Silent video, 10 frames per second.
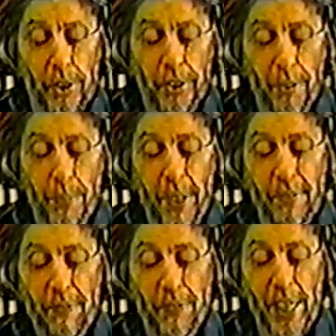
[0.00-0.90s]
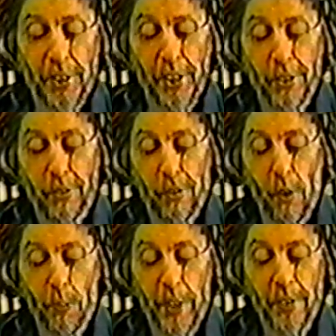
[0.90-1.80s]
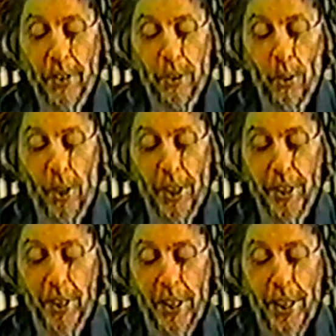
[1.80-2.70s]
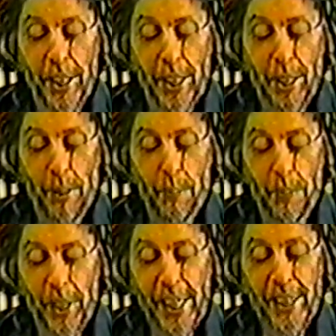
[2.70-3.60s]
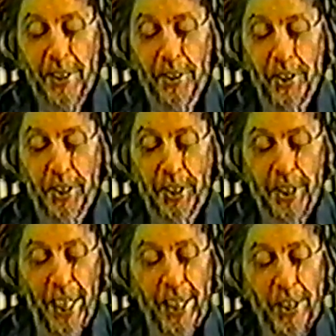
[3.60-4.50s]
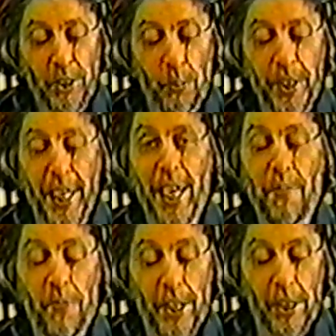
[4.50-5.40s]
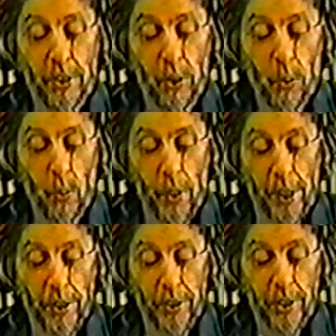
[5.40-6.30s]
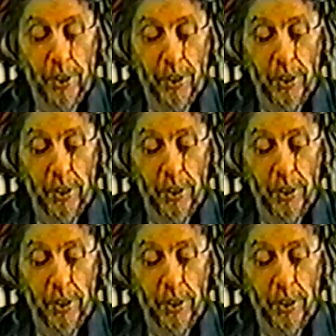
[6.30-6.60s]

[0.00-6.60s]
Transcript: Just above a flashing strobe near the toilet, Blaze gazed with envy at two works.